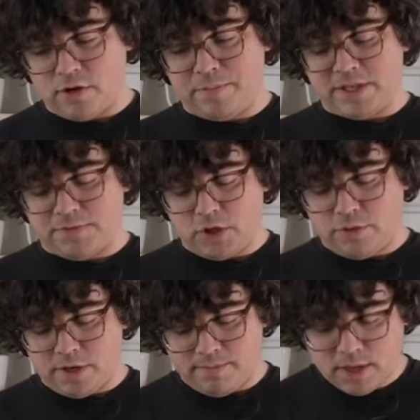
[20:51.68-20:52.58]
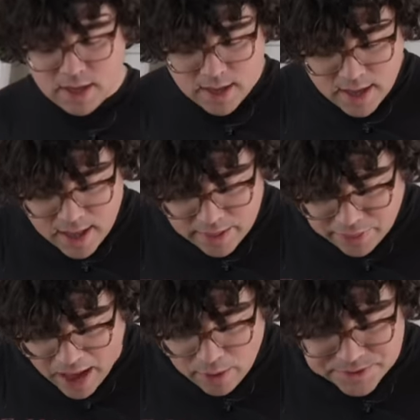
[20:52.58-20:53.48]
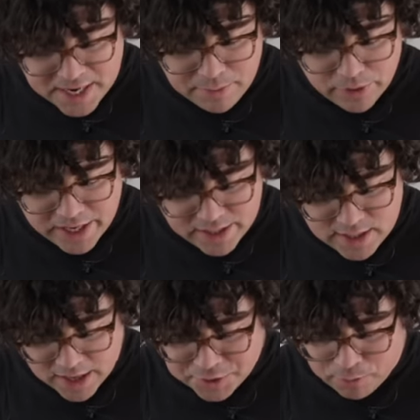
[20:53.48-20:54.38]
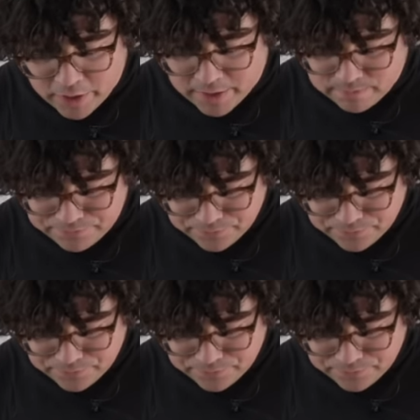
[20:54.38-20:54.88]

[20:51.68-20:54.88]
little piece of aluminum, I was able to get touch point